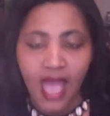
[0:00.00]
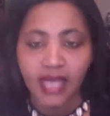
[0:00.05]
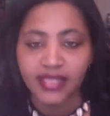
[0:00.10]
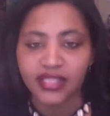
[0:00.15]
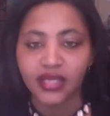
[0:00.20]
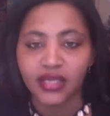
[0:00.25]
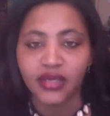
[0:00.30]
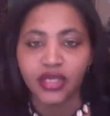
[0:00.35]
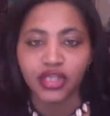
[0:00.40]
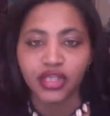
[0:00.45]
as
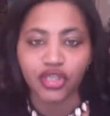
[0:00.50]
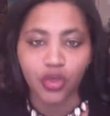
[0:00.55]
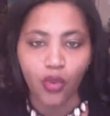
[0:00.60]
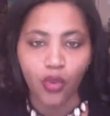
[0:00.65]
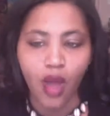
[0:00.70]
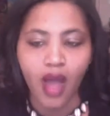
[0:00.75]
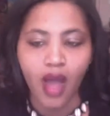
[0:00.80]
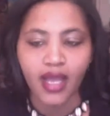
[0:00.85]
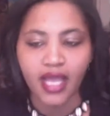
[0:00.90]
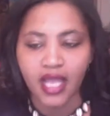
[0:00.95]
long as you're
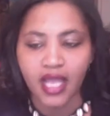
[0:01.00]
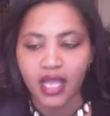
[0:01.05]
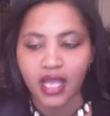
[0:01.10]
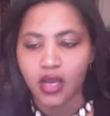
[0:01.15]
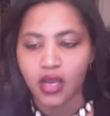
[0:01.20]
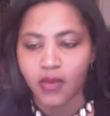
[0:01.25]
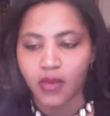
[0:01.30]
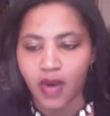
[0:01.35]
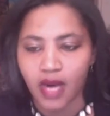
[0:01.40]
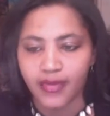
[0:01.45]
walking in
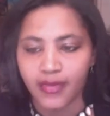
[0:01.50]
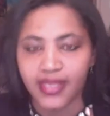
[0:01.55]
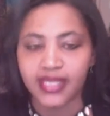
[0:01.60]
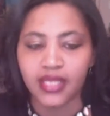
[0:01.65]
your purpose,